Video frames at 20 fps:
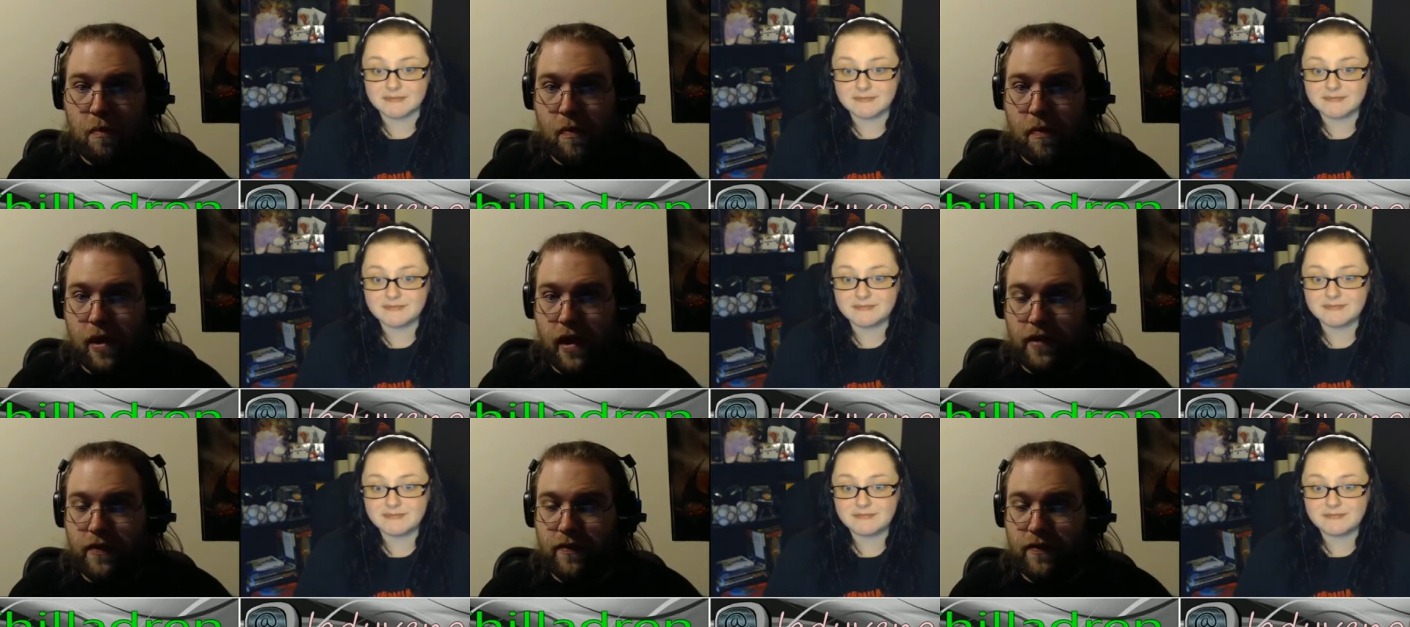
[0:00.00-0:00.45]

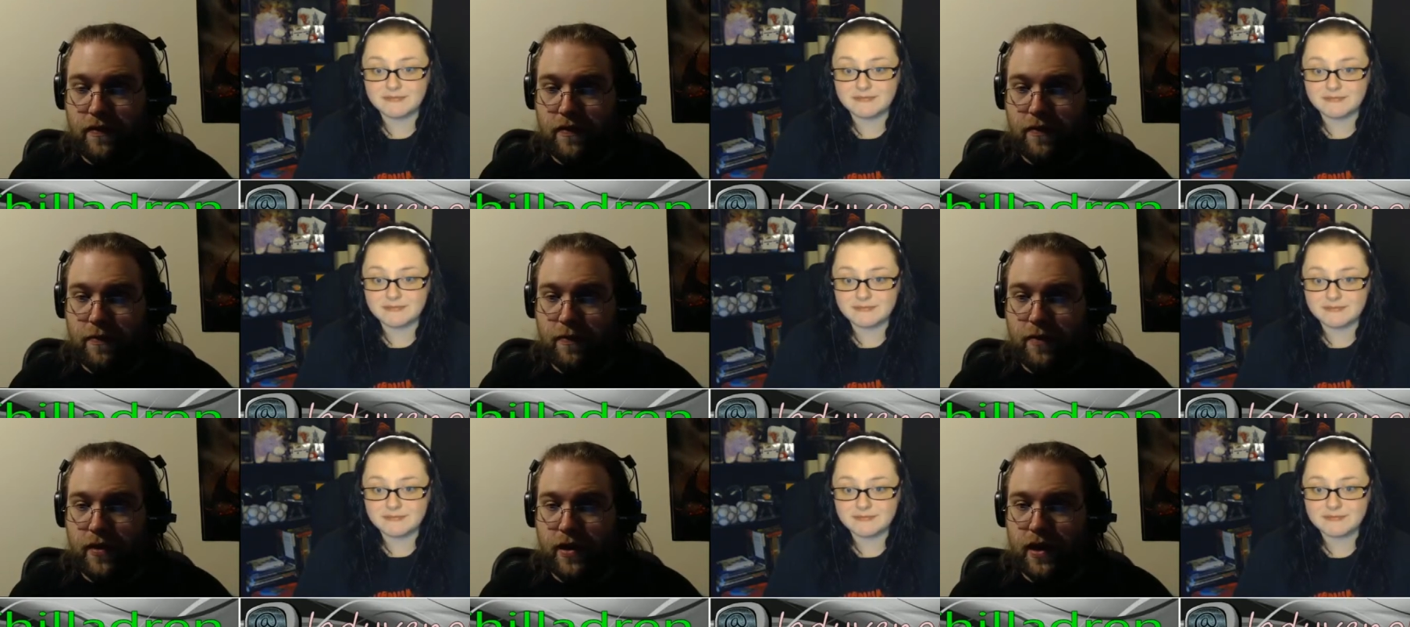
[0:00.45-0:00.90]
Speaker 1: That's
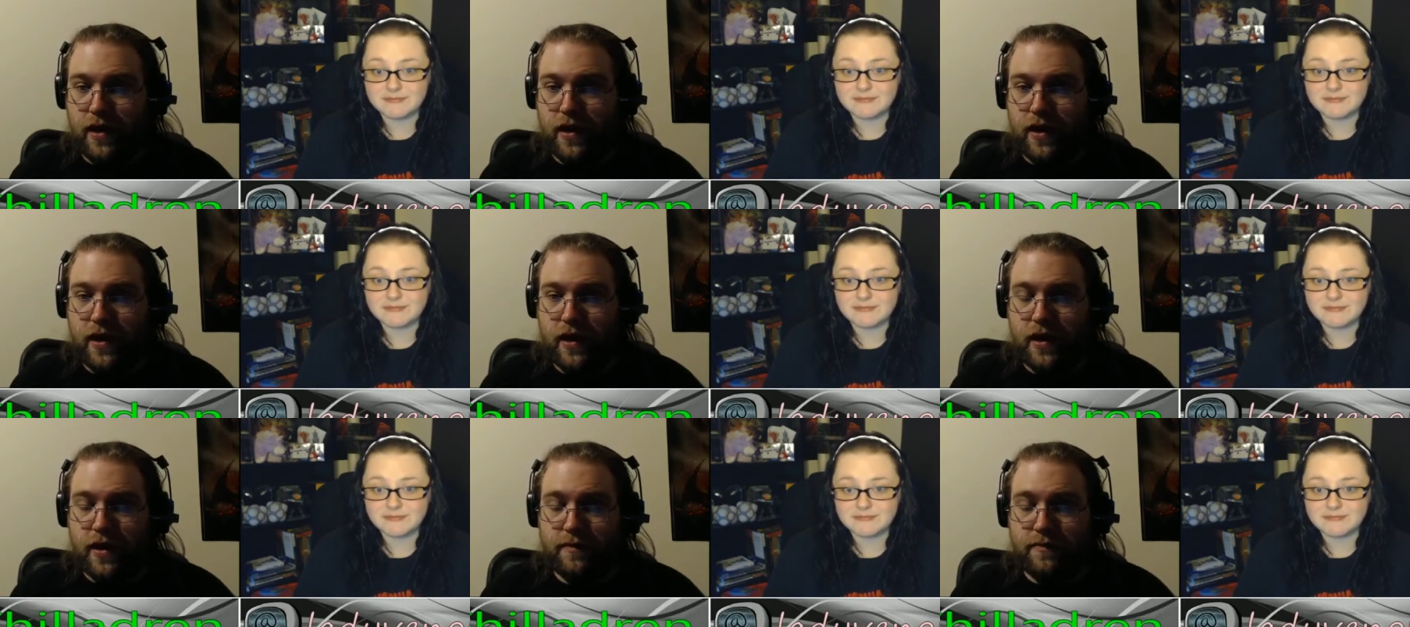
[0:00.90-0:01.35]
pretty
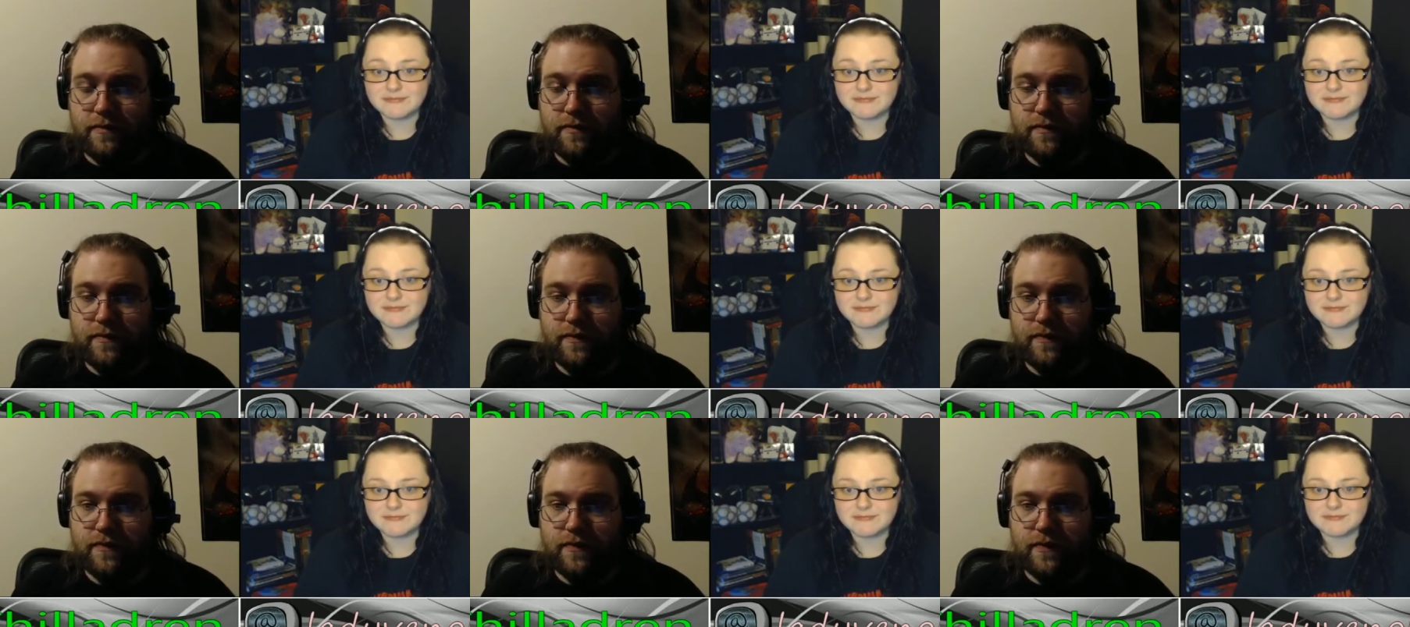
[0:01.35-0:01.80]
uh,
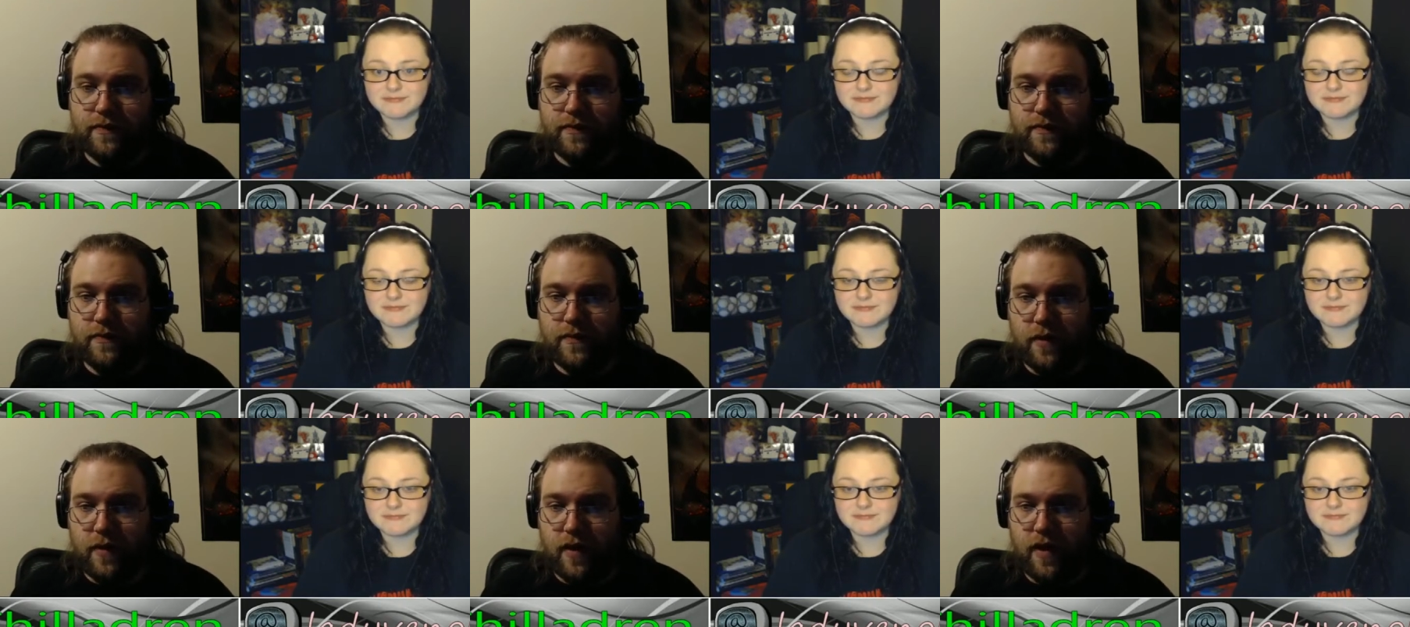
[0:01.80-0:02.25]

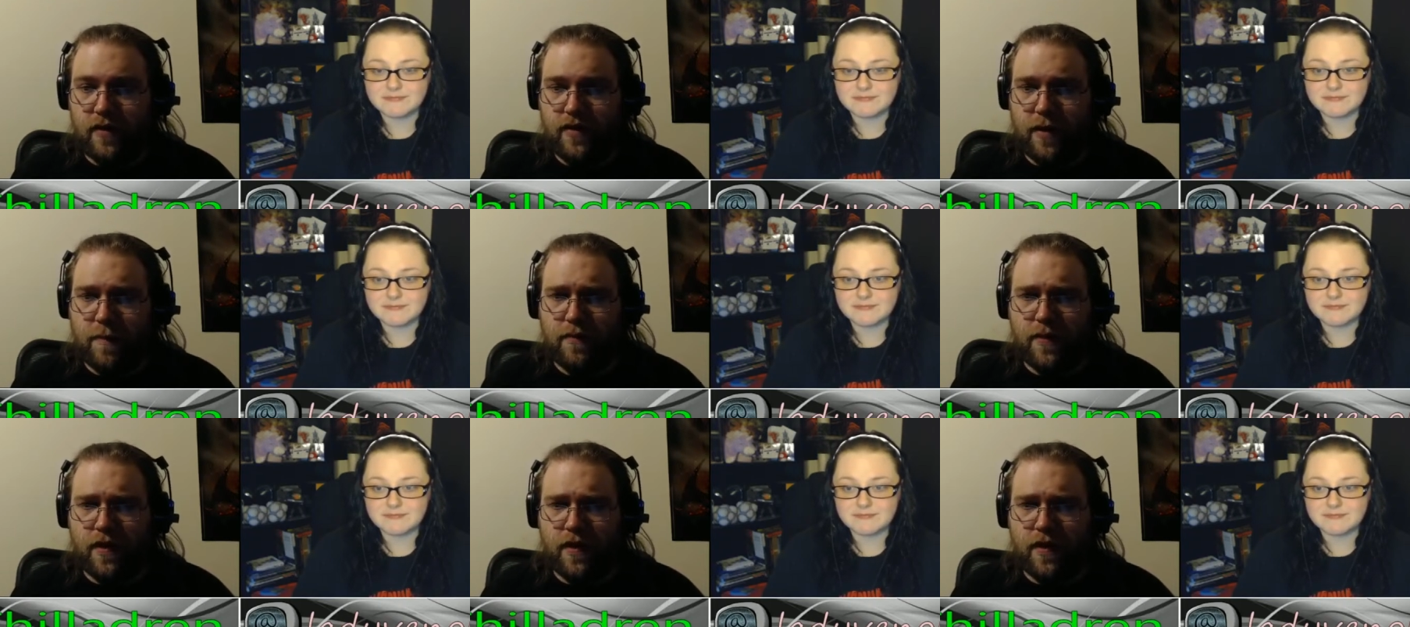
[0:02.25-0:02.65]
crazy.